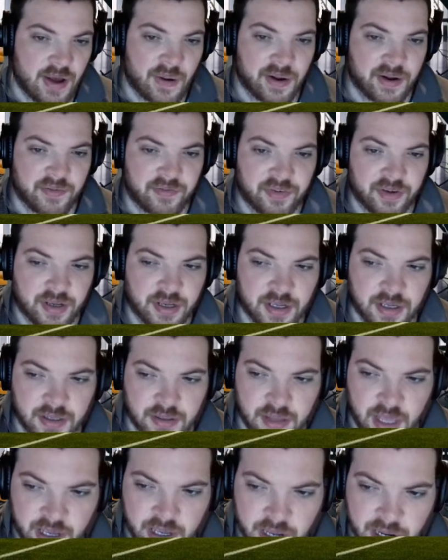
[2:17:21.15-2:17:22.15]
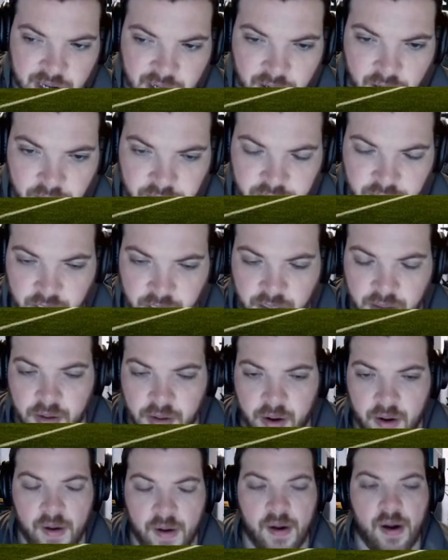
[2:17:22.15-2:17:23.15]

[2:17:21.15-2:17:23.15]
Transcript: I don't think they can class in that.